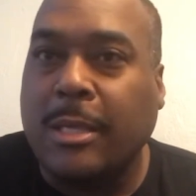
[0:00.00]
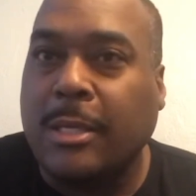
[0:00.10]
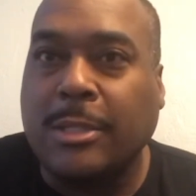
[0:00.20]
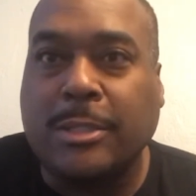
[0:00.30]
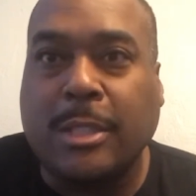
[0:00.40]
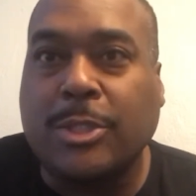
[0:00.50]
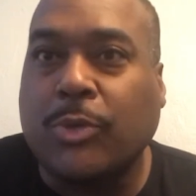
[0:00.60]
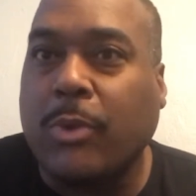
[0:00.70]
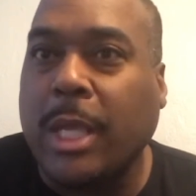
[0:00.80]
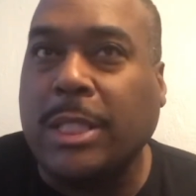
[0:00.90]
It's just
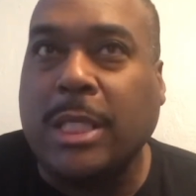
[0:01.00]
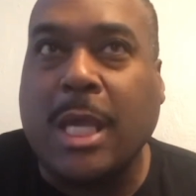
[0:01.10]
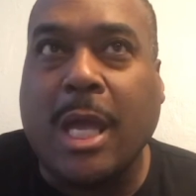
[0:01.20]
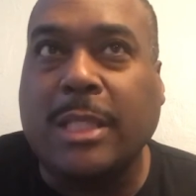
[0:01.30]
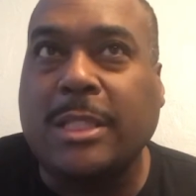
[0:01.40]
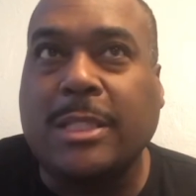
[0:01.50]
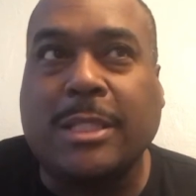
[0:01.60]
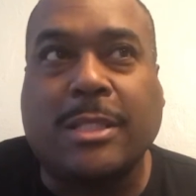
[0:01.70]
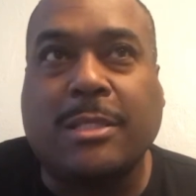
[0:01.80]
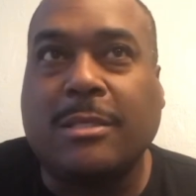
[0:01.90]
crazy, y'all. It's
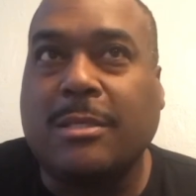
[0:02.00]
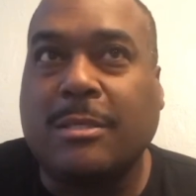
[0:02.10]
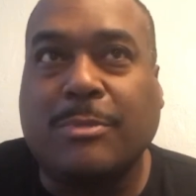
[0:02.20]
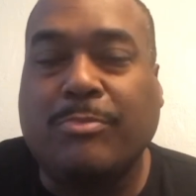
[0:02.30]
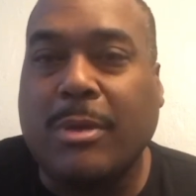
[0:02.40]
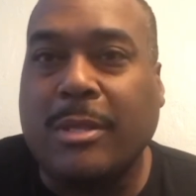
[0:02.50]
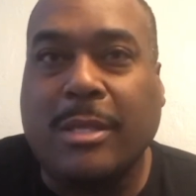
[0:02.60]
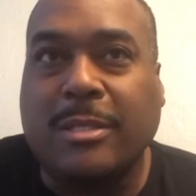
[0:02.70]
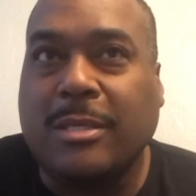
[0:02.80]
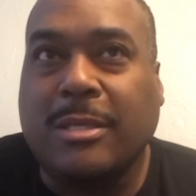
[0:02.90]
just, it's,
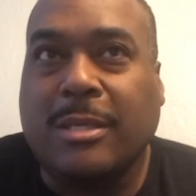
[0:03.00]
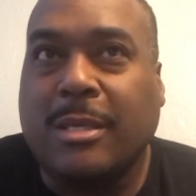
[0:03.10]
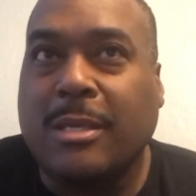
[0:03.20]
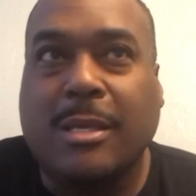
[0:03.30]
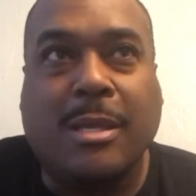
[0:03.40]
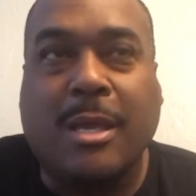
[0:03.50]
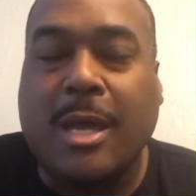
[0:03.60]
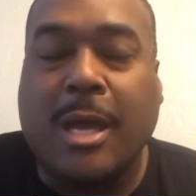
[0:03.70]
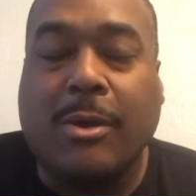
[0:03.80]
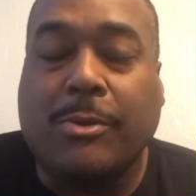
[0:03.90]

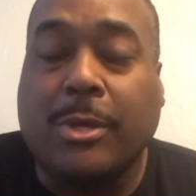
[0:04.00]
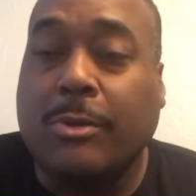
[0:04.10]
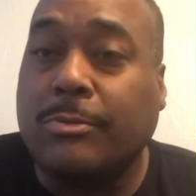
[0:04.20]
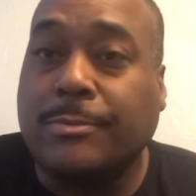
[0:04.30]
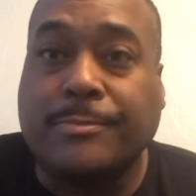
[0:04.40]
I don't know.